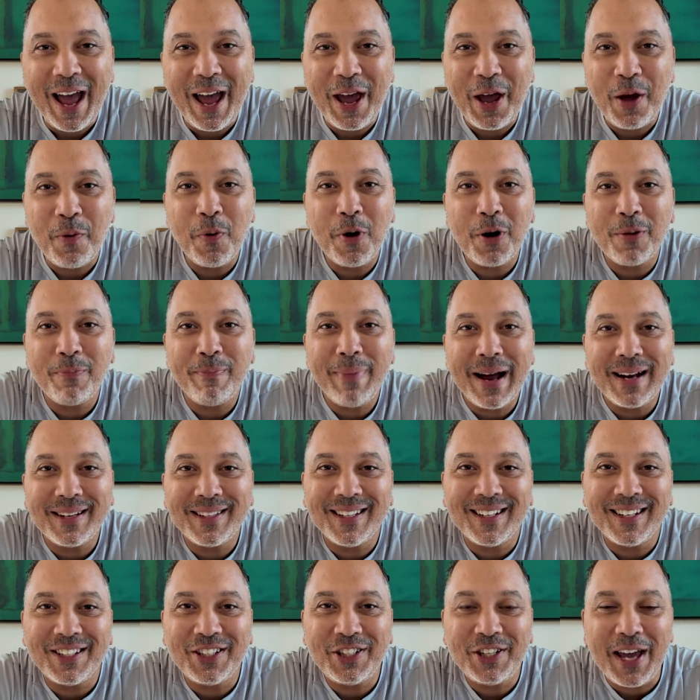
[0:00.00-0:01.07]
Hey, welcome back
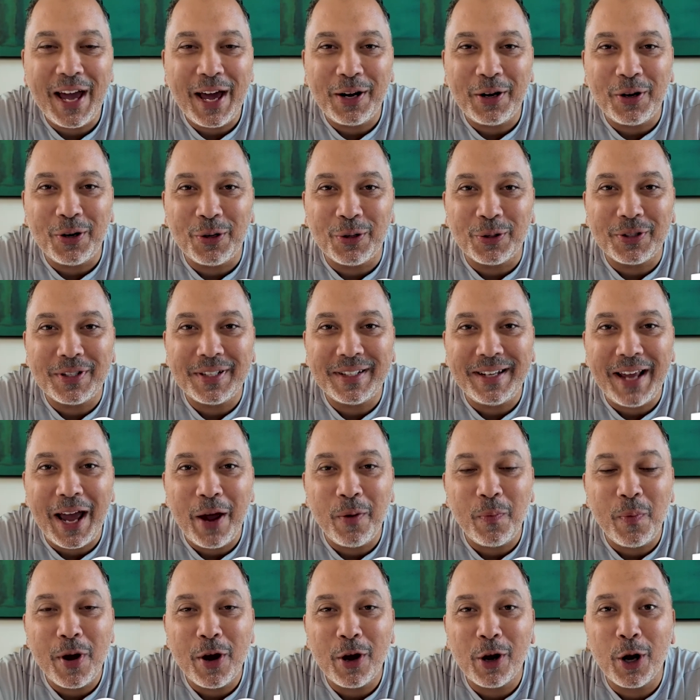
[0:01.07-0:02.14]
to the channel. Today
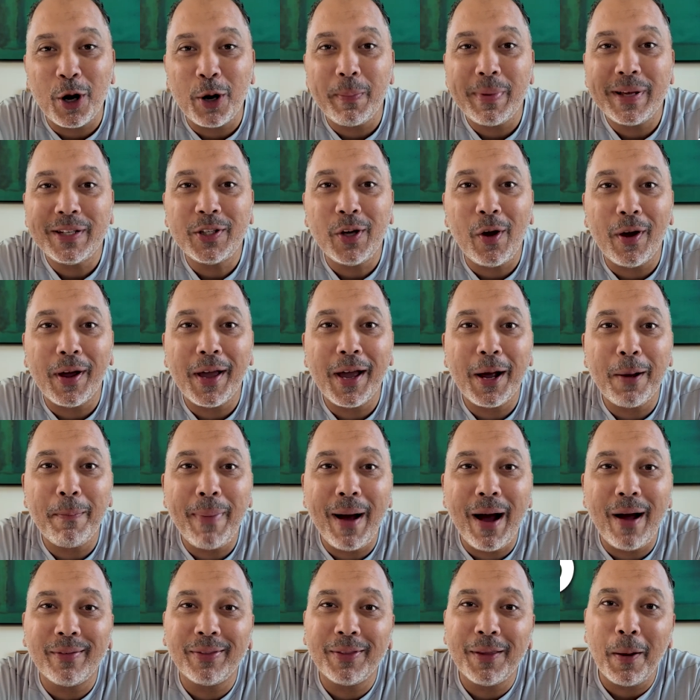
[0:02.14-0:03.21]
we're going to be talking
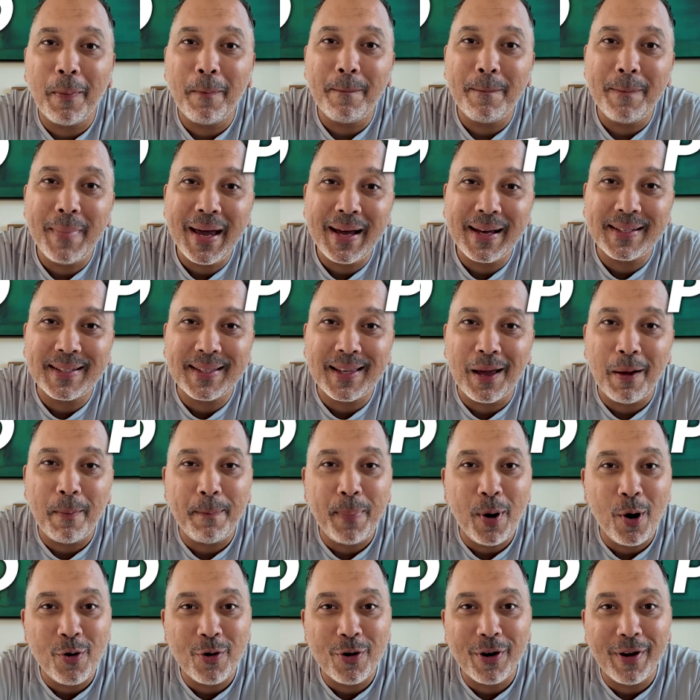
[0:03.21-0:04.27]
about the mixed
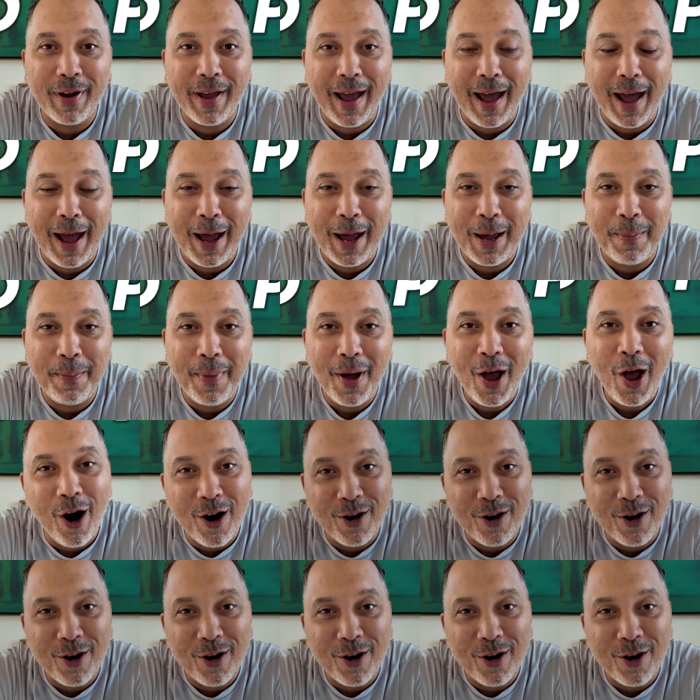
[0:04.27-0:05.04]
poker game,